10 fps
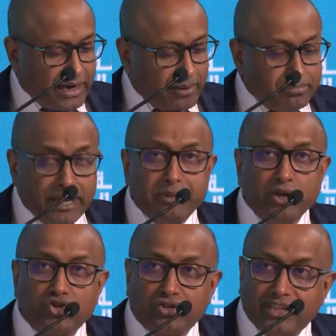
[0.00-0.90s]
maybe
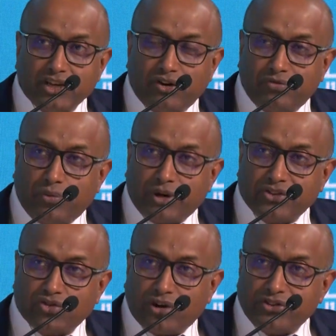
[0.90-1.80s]
you should think of what
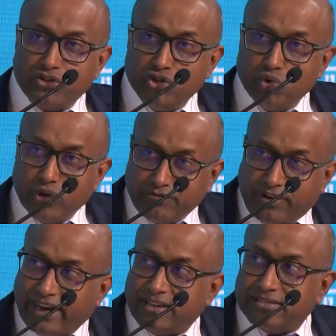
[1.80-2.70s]
is called as a
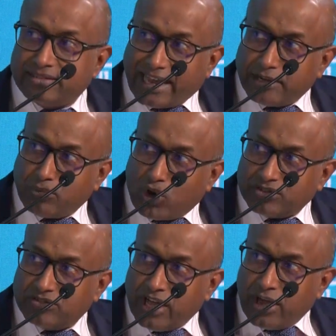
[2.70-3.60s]
unified
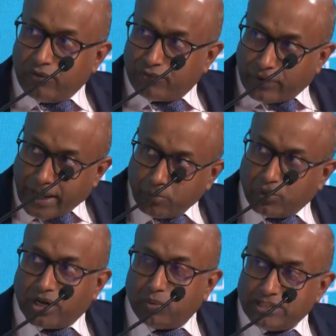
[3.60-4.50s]
sandbox
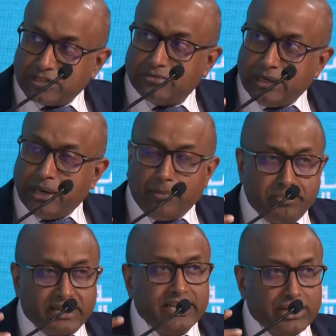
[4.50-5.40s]
framework, which is
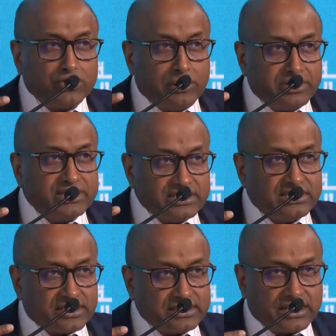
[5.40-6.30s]
beginning to emerge in
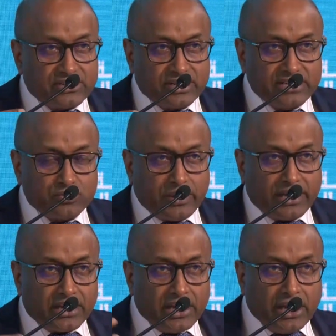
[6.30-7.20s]
certain countries,
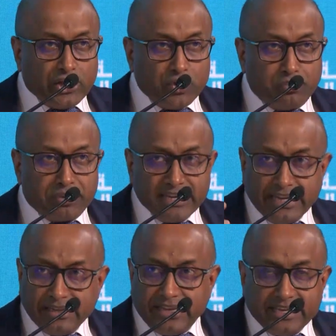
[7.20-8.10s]
where you bring
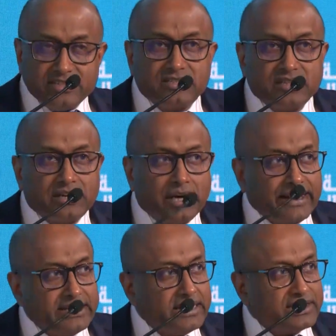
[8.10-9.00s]
in these
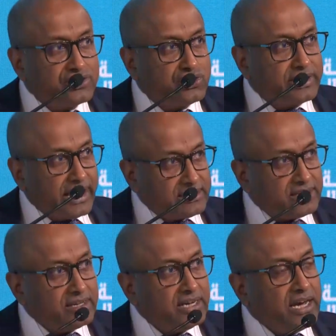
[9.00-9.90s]
ideas
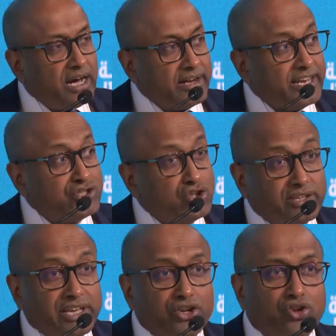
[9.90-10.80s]
together and ensure
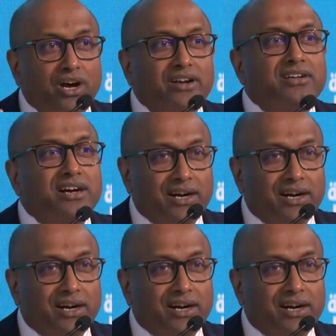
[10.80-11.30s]
that you're not,